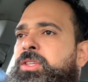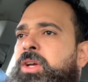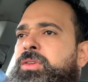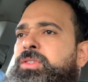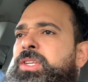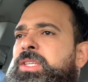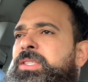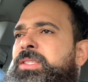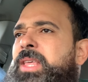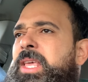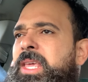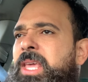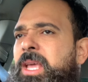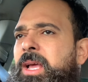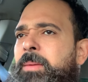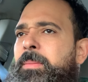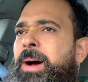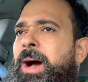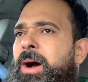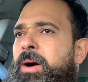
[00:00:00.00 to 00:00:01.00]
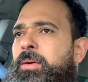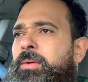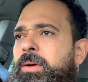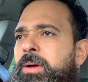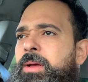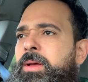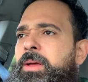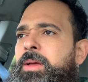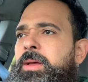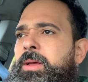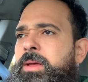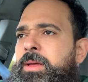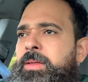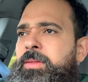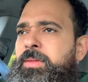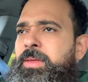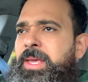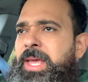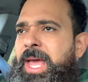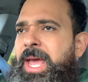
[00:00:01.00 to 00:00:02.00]
so just thinking about
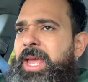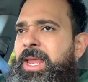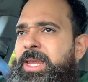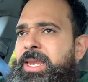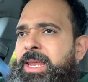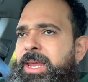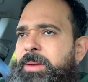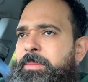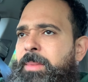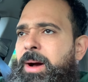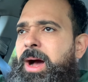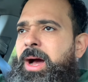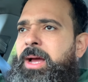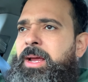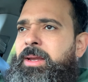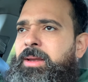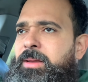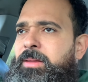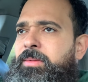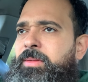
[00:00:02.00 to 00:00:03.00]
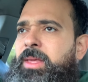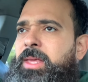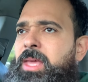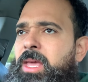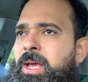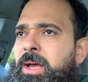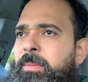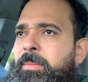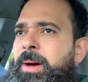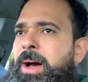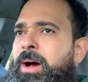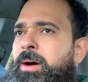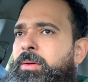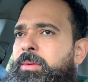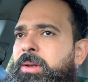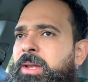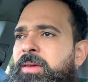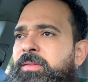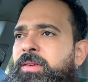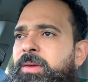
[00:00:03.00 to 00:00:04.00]
the end in mind, thinking about
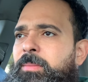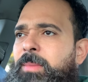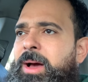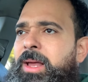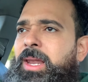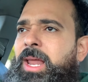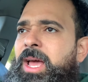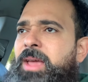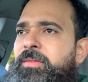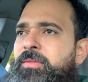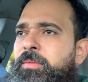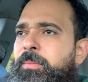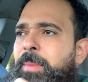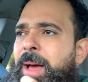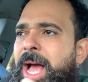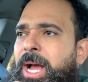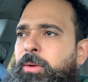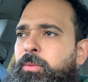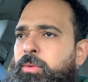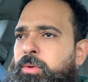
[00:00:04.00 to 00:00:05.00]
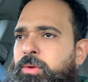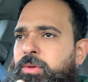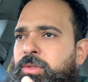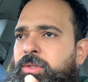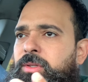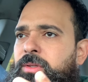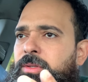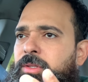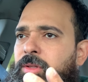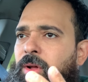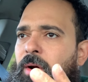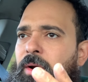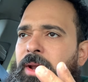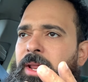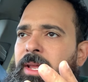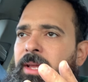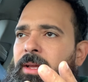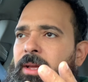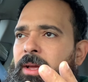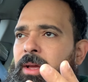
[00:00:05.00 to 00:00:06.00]
living my life backwards,
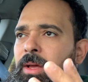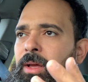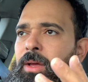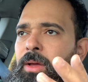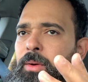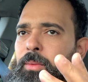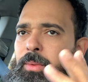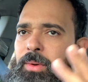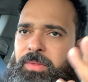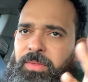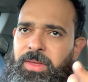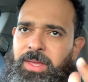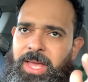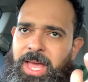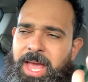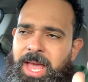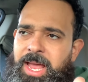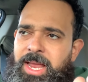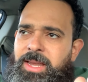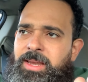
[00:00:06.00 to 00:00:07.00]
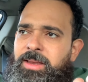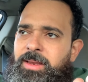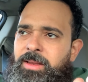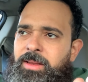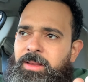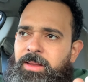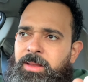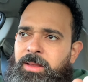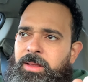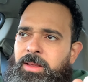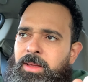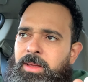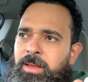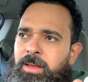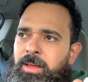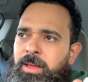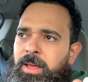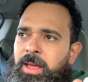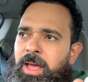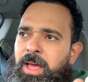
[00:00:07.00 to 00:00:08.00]
starting with the end
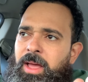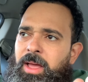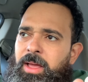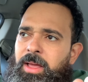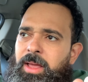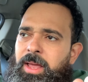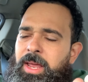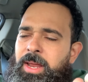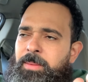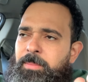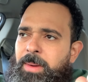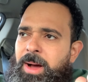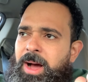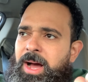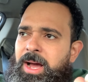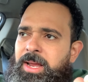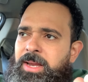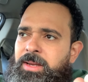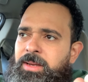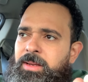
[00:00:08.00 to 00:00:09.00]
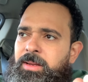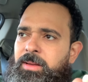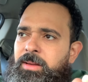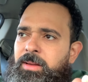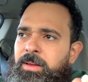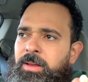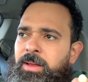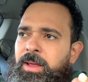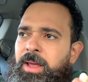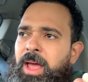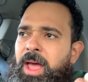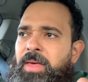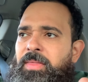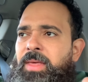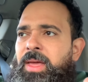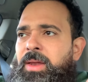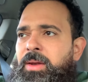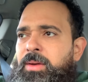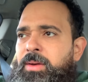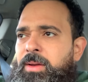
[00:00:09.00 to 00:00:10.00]
in mind and
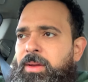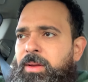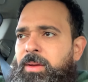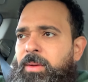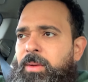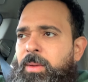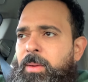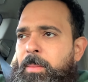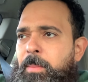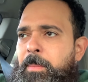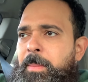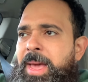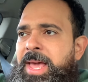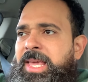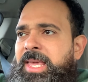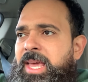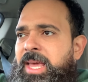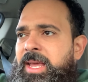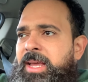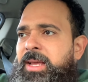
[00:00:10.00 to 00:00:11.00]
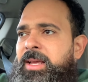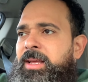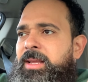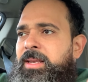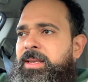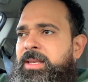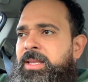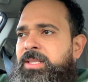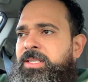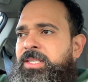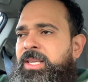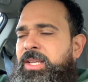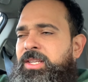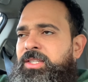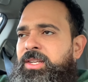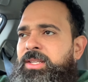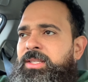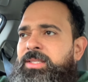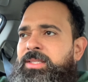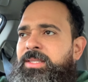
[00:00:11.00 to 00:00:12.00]
then making
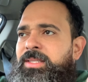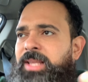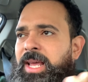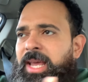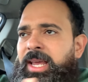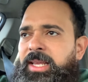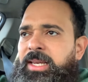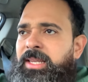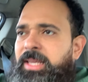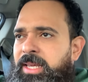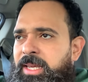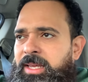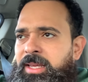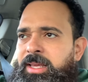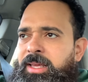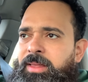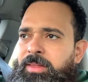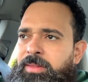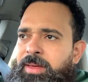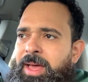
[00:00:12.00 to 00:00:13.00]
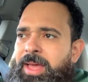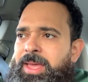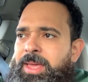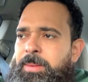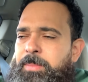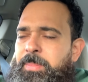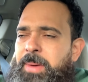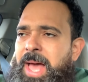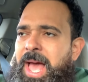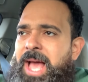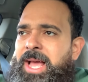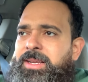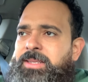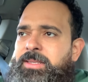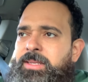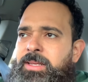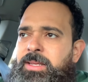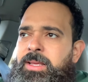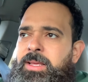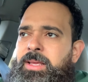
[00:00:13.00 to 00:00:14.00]
decisions daily that impact